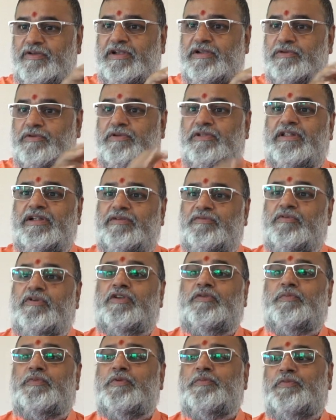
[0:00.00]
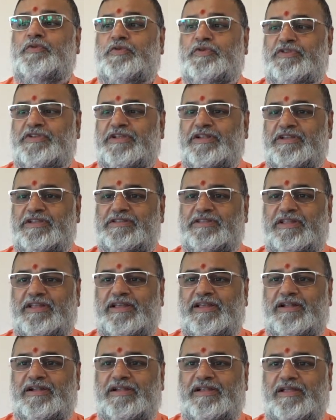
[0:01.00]
I told that what proportion is
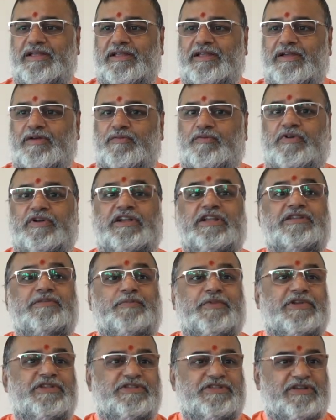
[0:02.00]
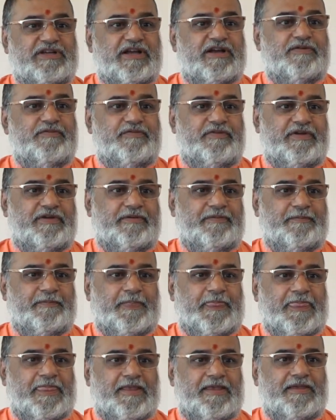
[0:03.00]
there, what is Panchagavya.
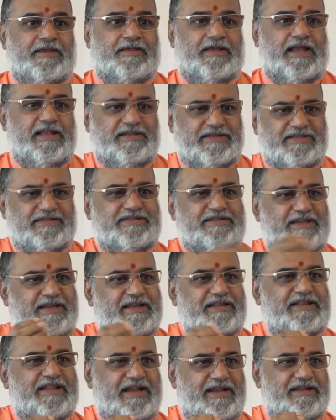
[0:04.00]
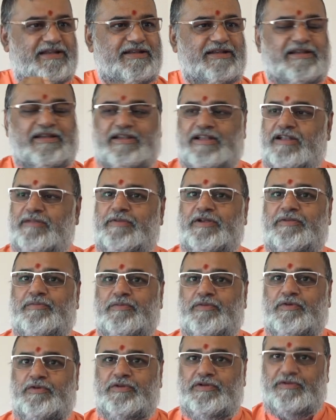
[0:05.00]
I will just take that little bit
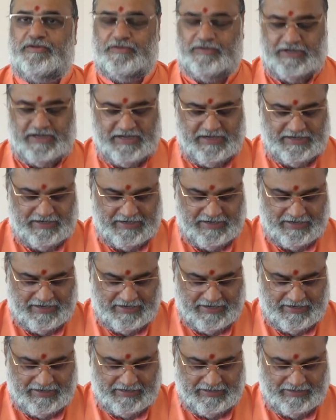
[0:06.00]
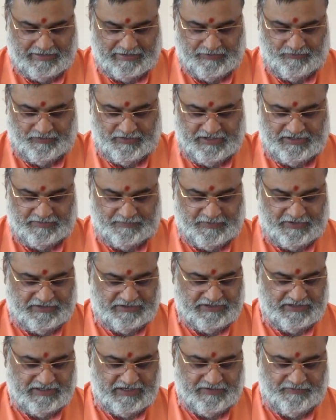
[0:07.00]
more today. What is
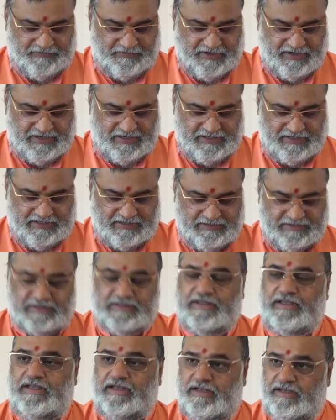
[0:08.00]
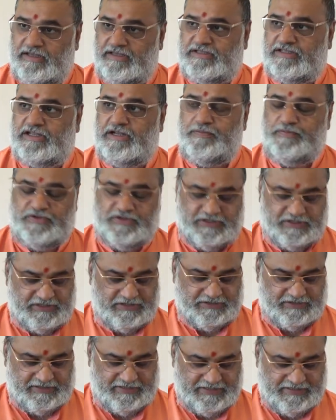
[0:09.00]
Panchagavya? It is in
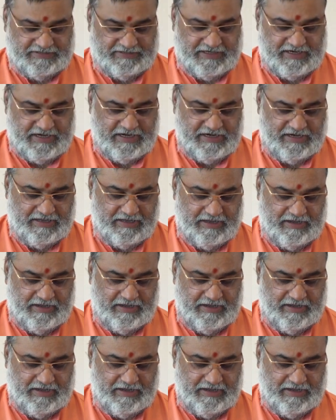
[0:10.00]
scriptures, it is said,